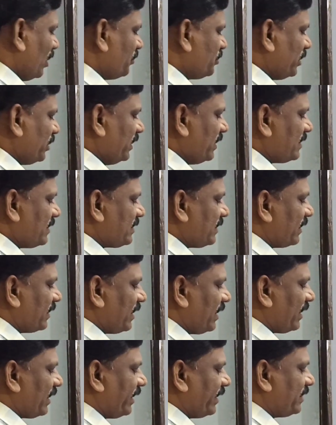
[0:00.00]
option is
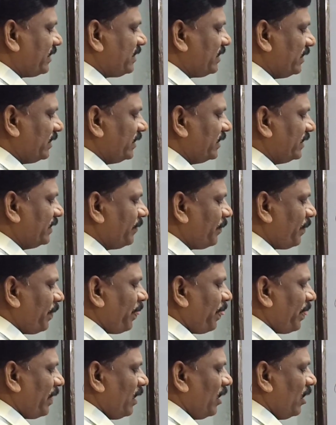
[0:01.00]
correct?
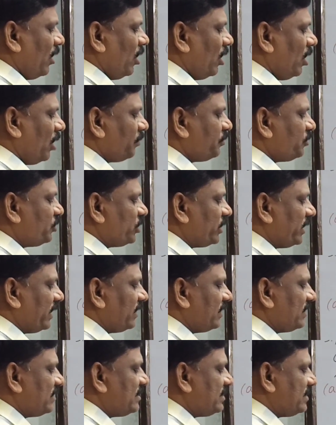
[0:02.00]
Option
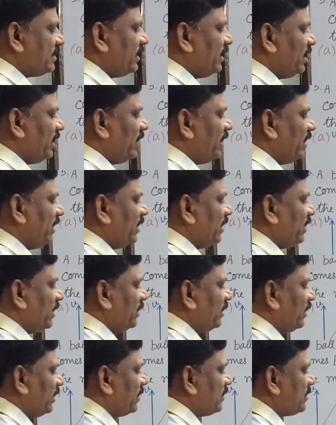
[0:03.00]
C
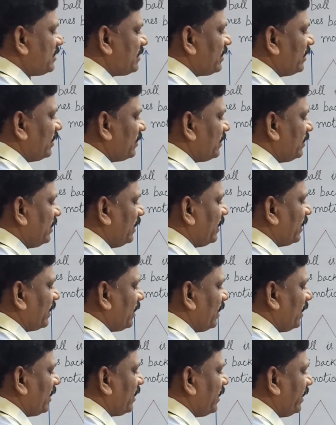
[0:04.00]
is the
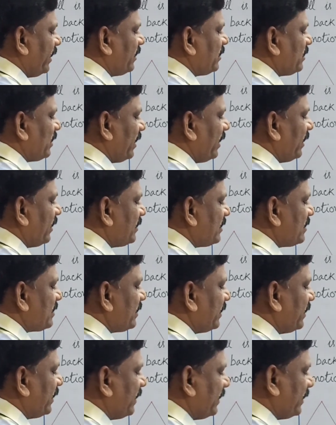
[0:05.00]
correct
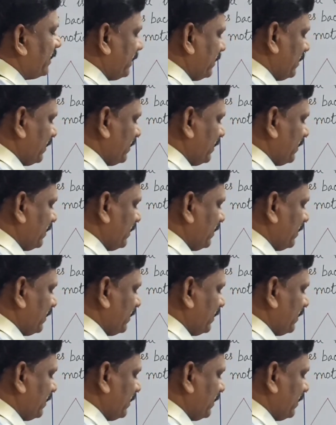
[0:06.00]
answer.